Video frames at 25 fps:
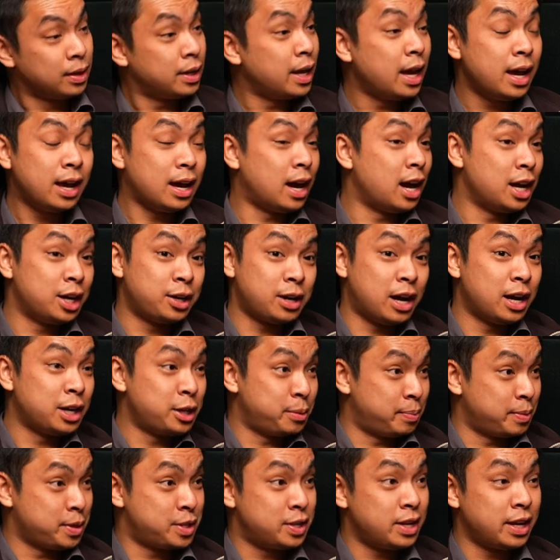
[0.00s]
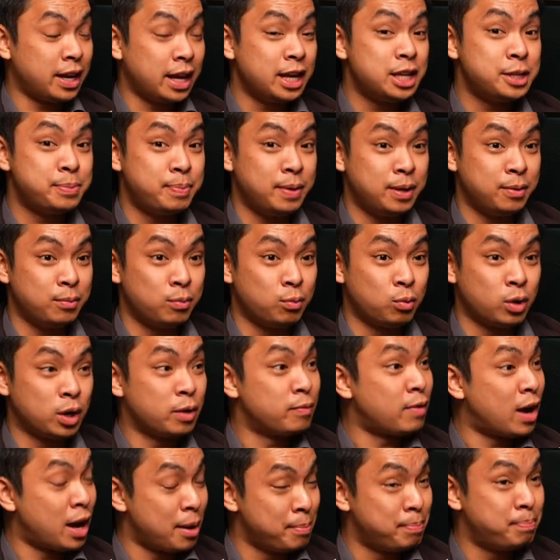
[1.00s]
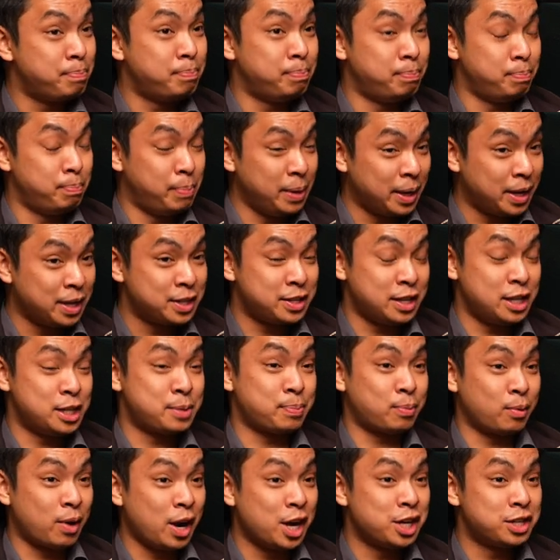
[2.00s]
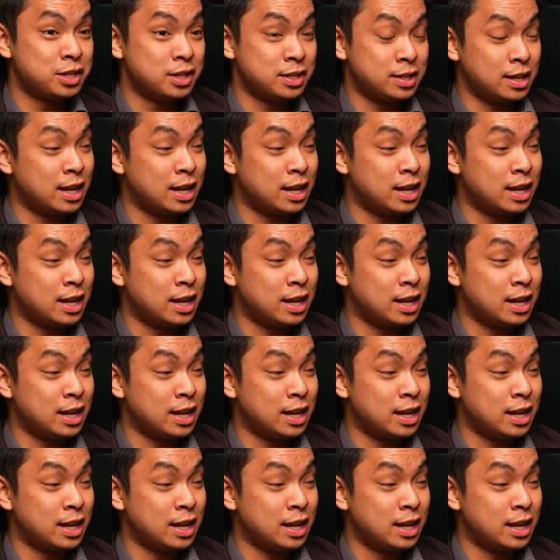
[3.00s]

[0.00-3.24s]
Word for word: He yeah, hundred percent. He's he, been one of my biggest inspirations mm.